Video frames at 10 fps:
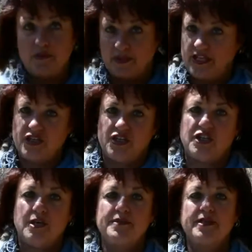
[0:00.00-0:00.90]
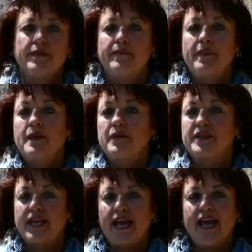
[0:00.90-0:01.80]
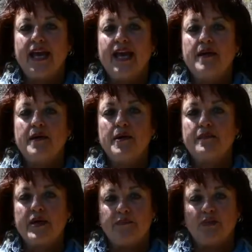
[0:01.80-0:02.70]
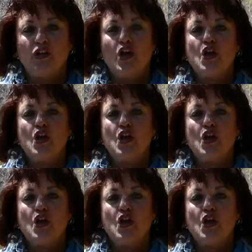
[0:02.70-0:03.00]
relationships with gay people,